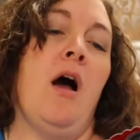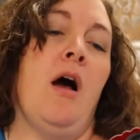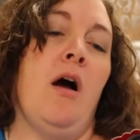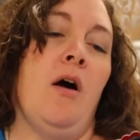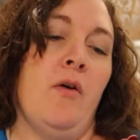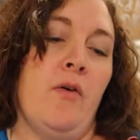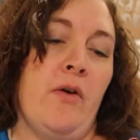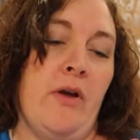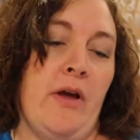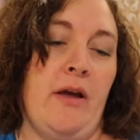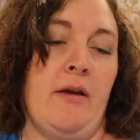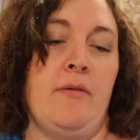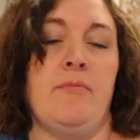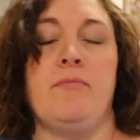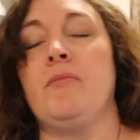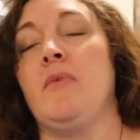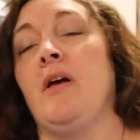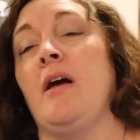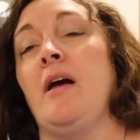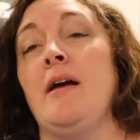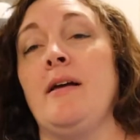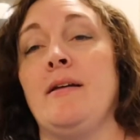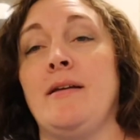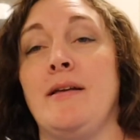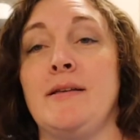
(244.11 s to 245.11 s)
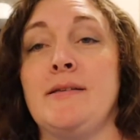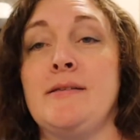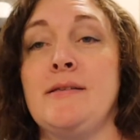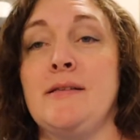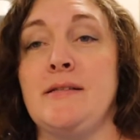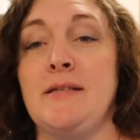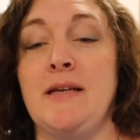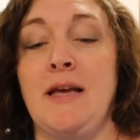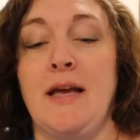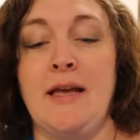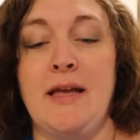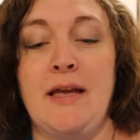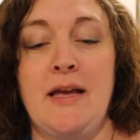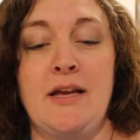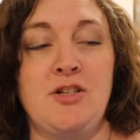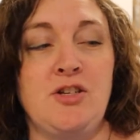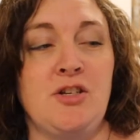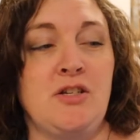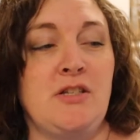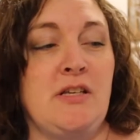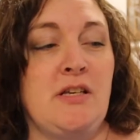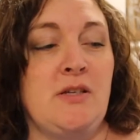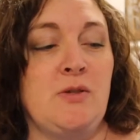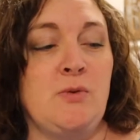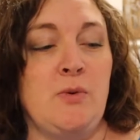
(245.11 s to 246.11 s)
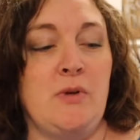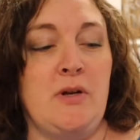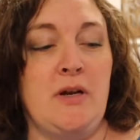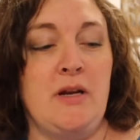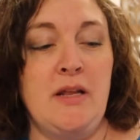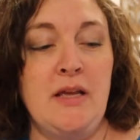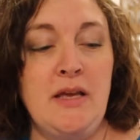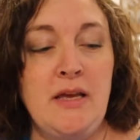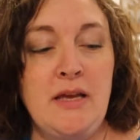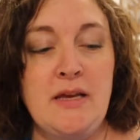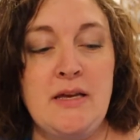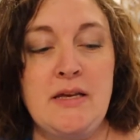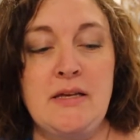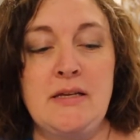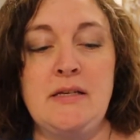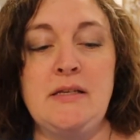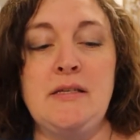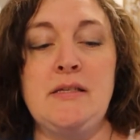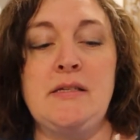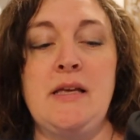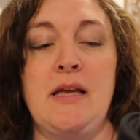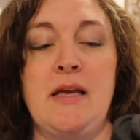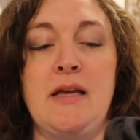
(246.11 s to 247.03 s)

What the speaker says: Okay. I guess the tag actually says what it is,